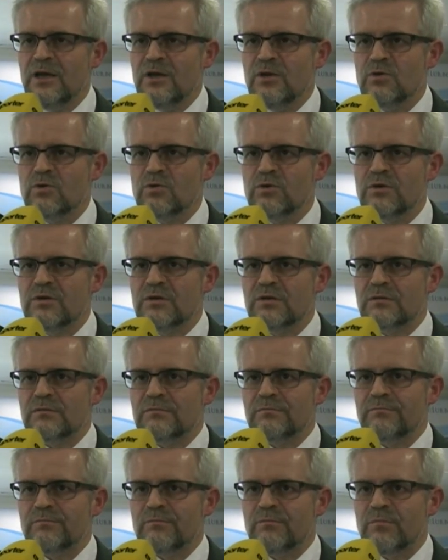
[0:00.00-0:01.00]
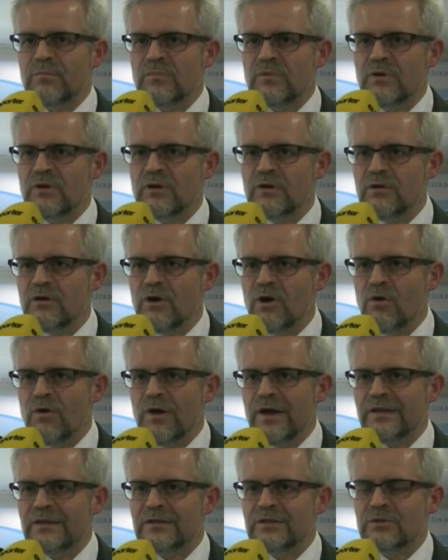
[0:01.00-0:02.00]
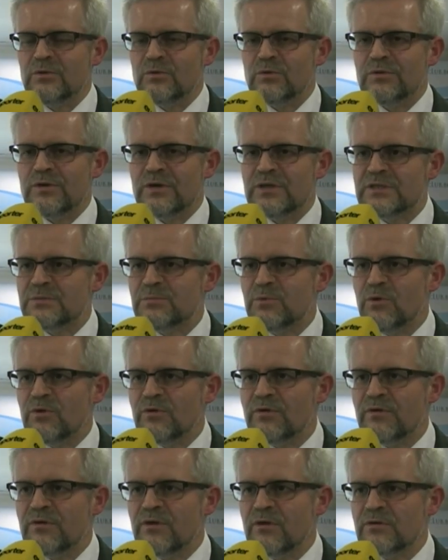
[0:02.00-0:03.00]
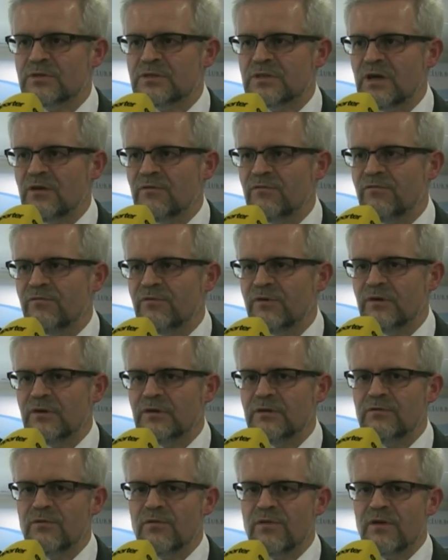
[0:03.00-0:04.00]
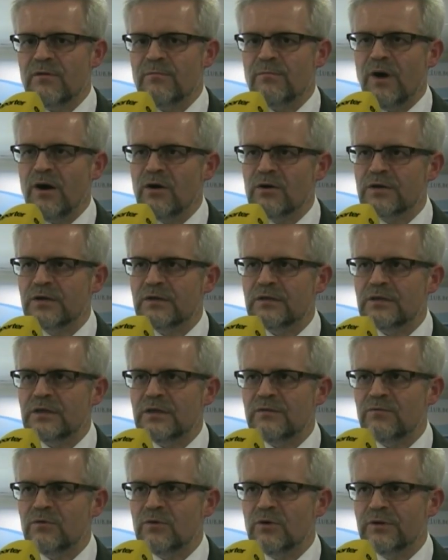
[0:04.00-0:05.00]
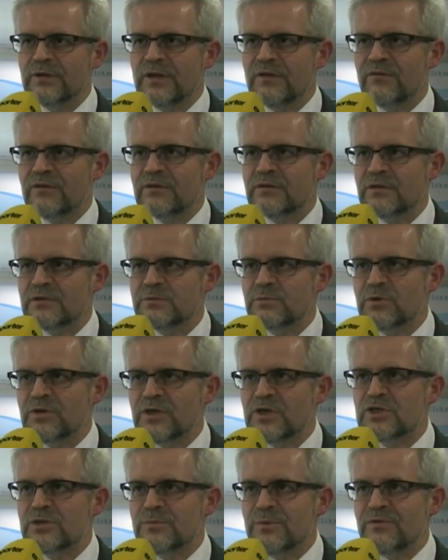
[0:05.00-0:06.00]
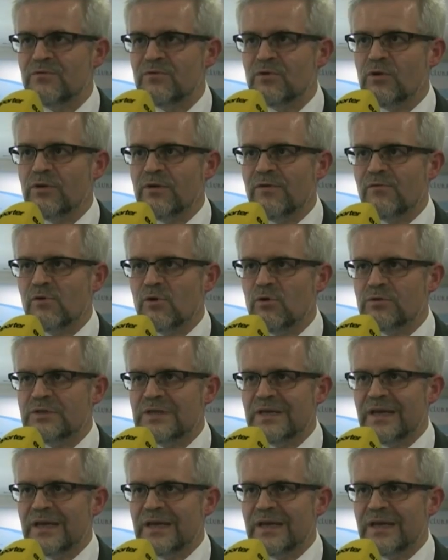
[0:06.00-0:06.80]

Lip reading: You couldn't go and to transport your stuff to the market if you don't have a transportation, if you don't have roads.